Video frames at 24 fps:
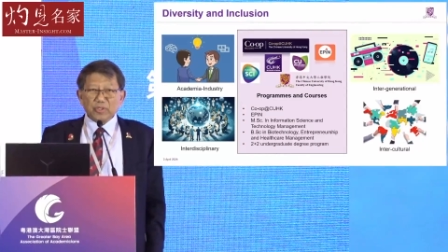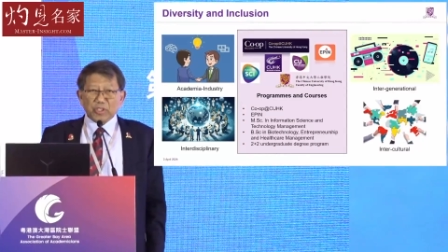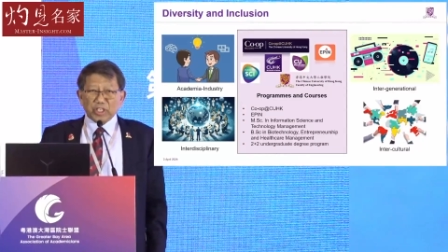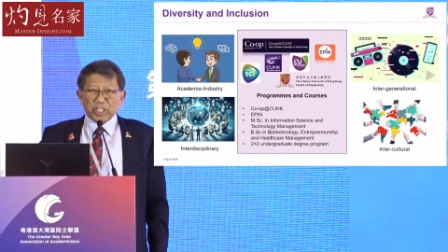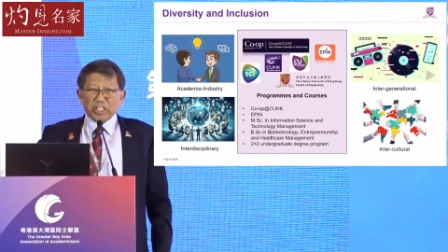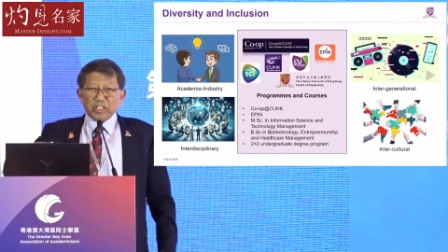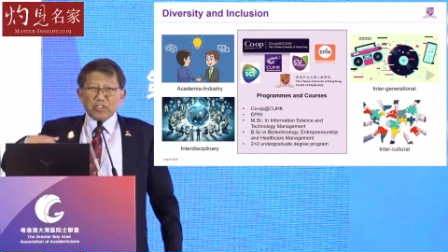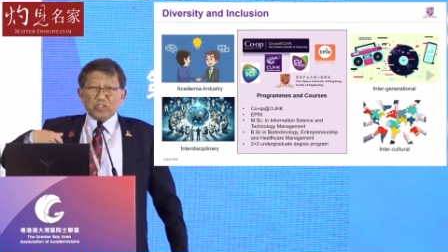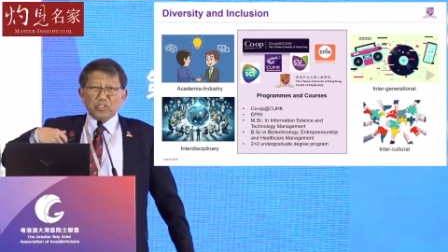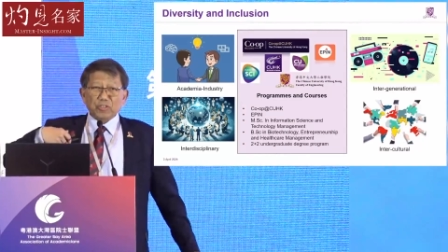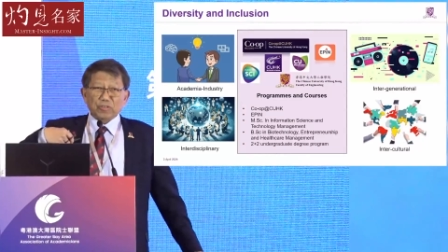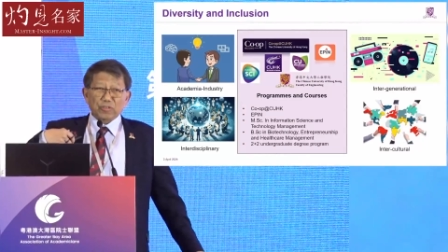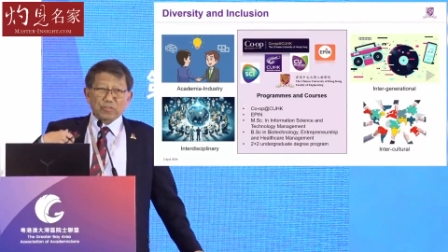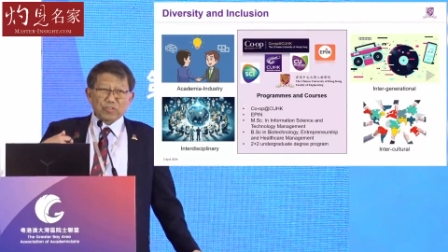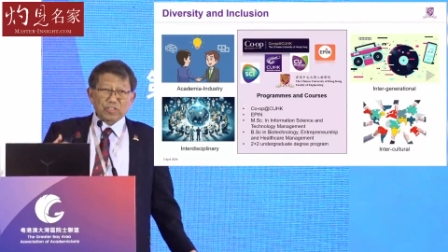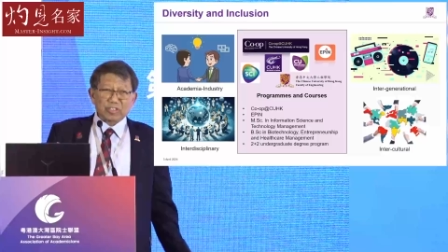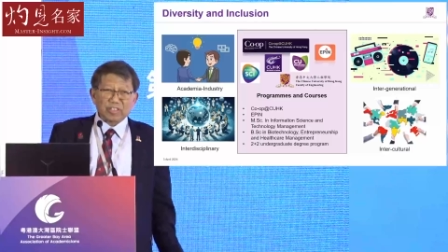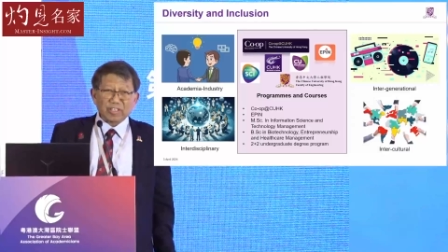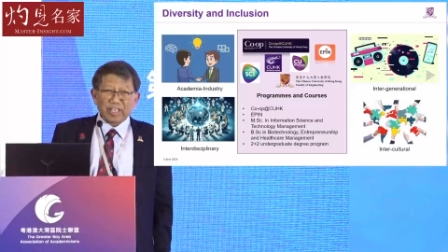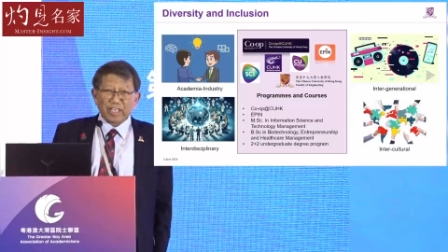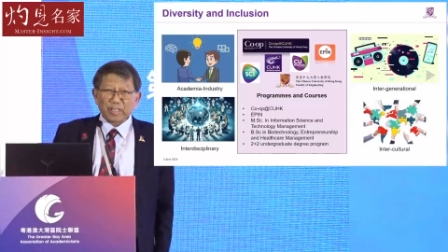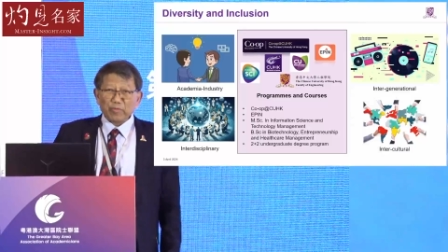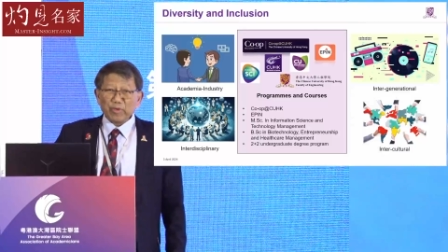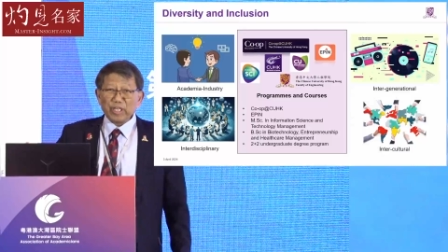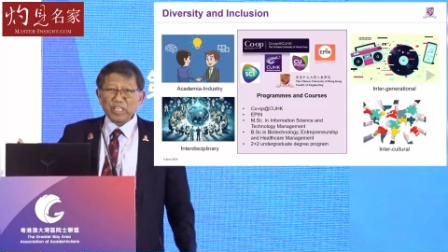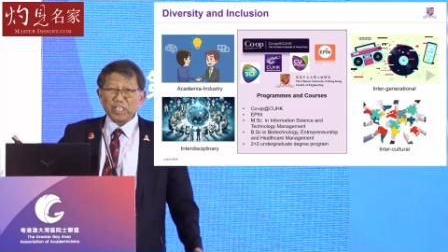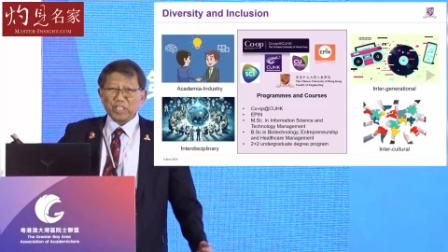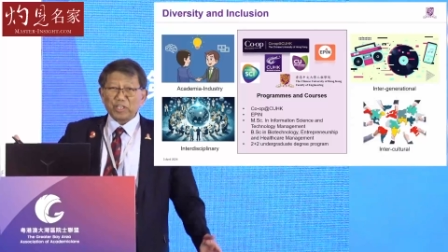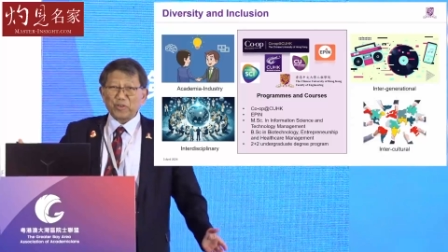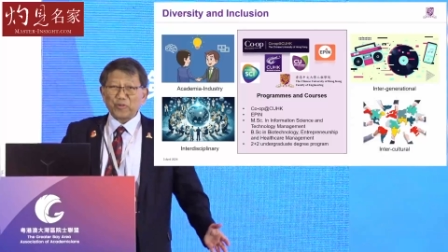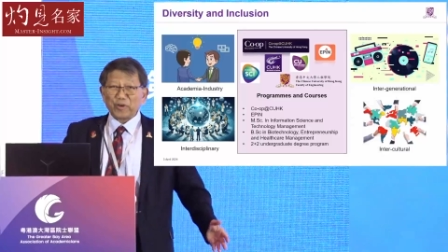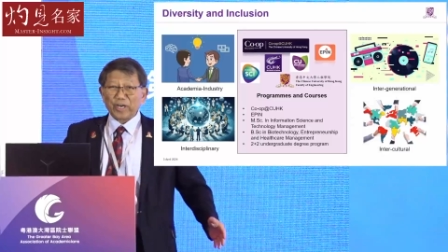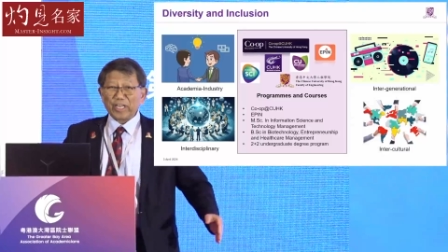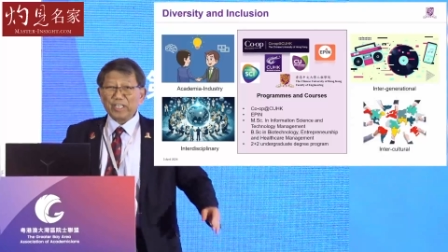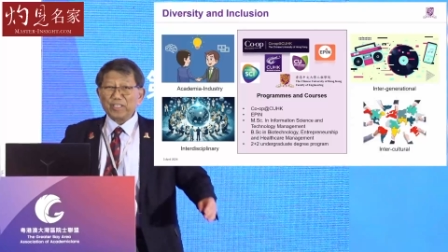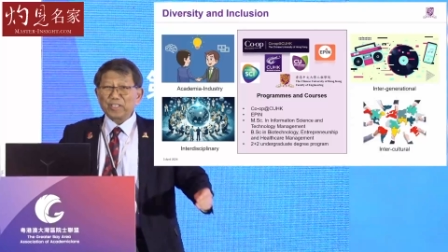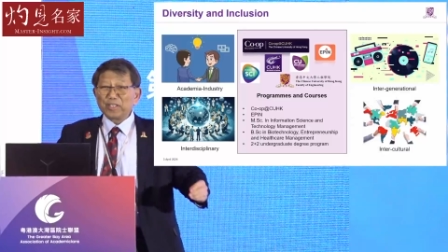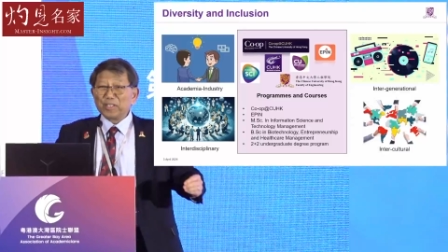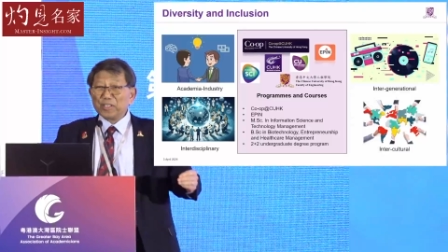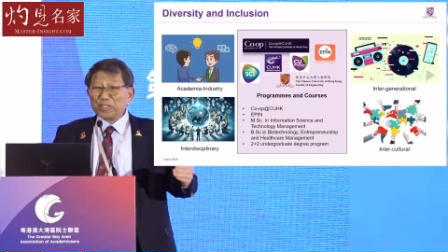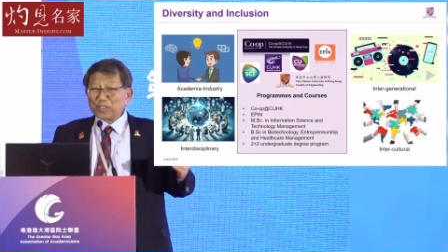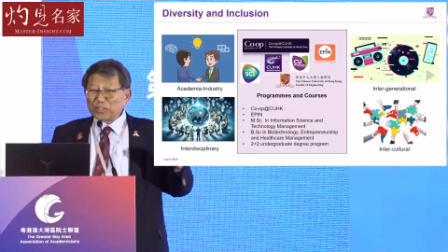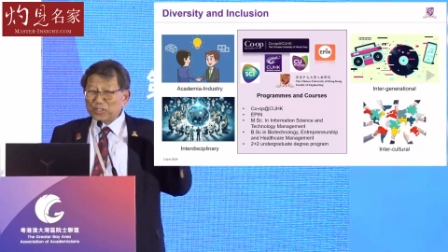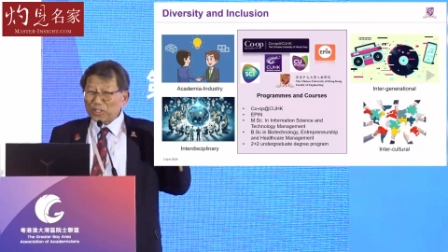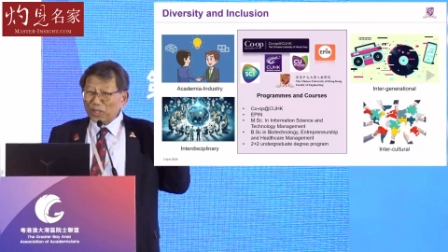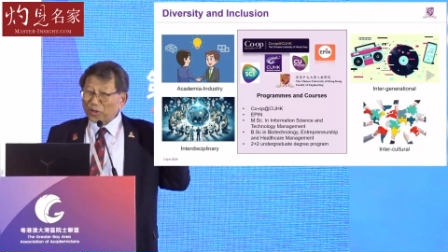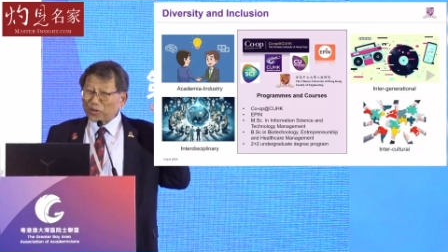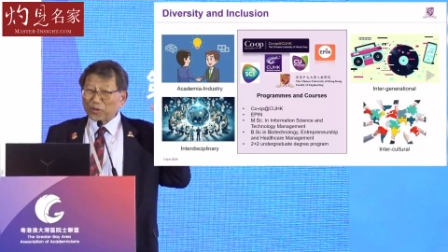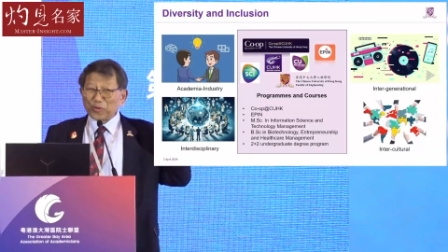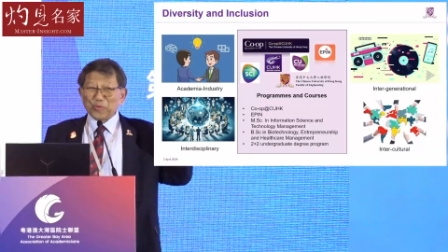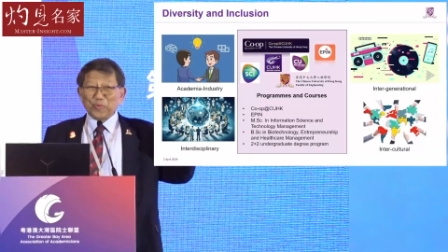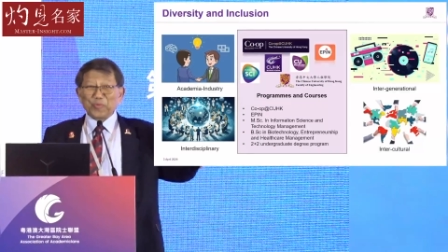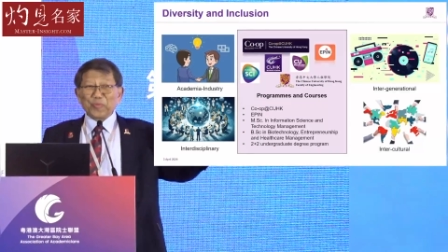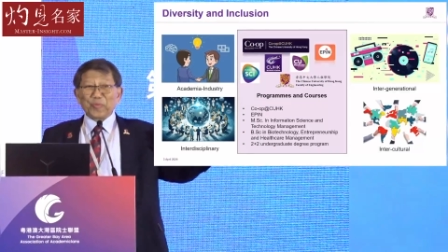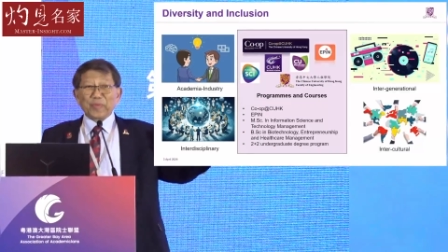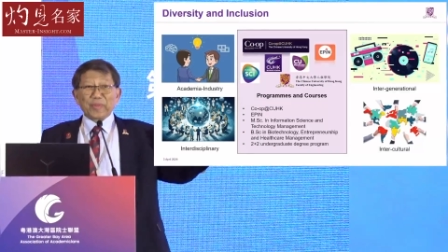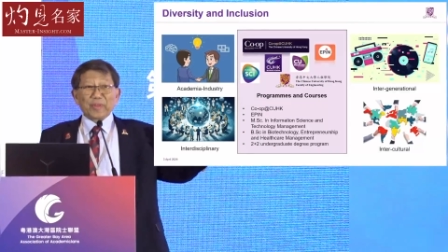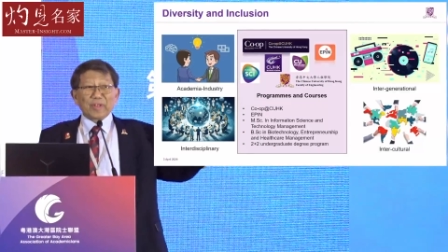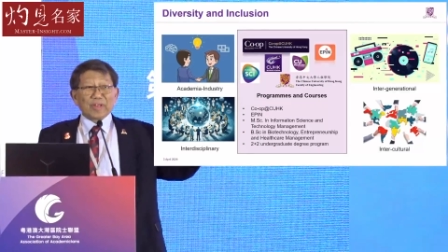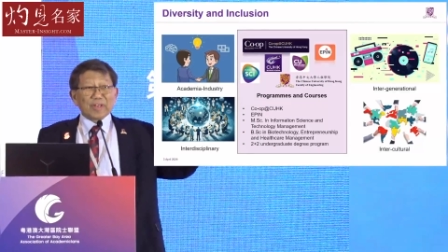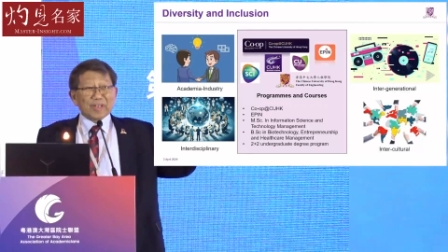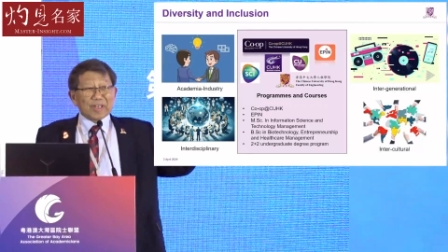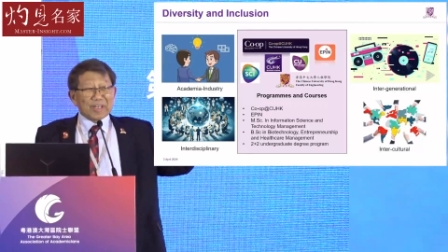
geezers like me, right? So